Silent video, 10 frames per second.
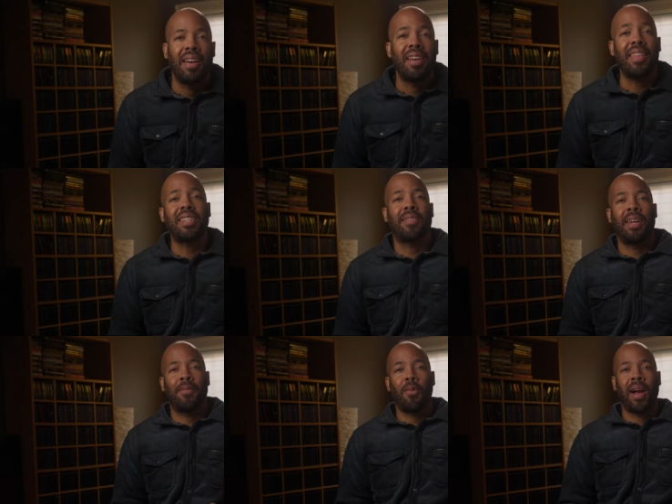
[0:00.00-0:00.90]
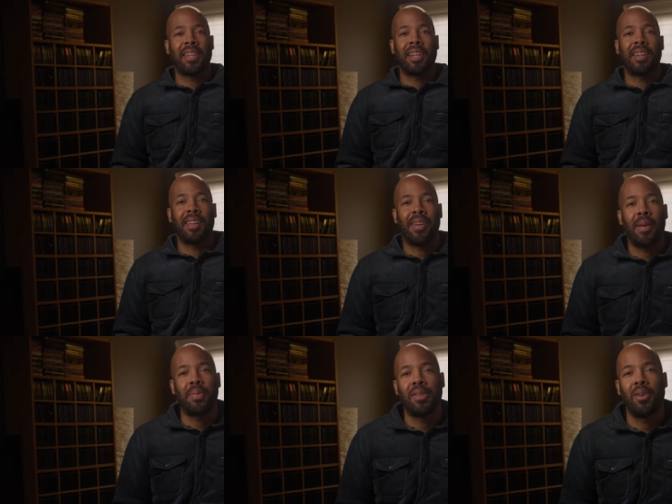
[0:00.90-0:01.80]
Thanks again for watching another
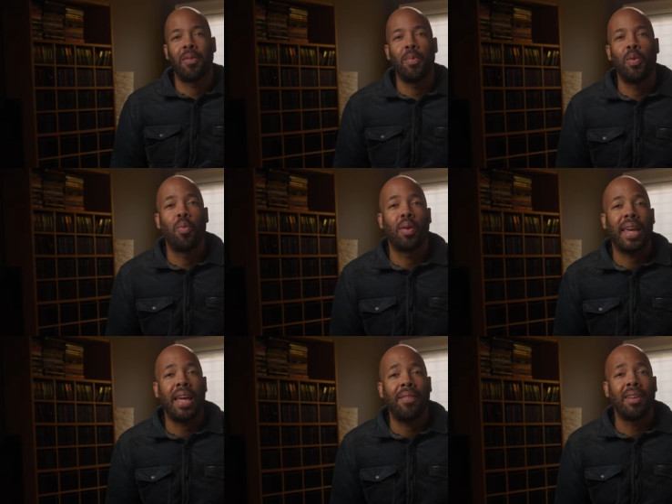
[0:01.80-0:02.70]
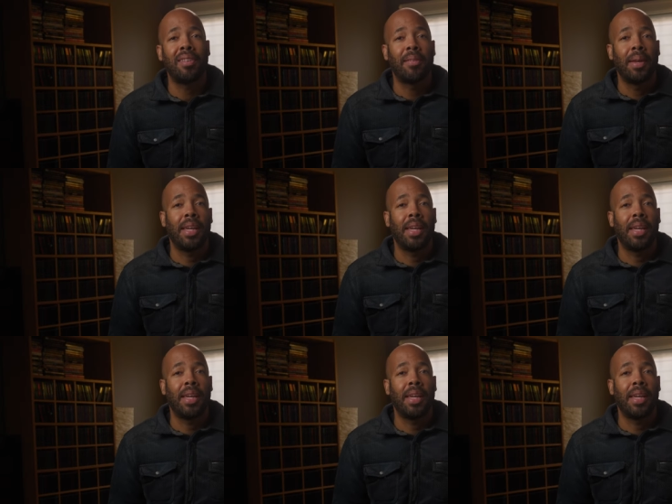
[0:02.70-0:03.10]
episode of Moveable Canvas.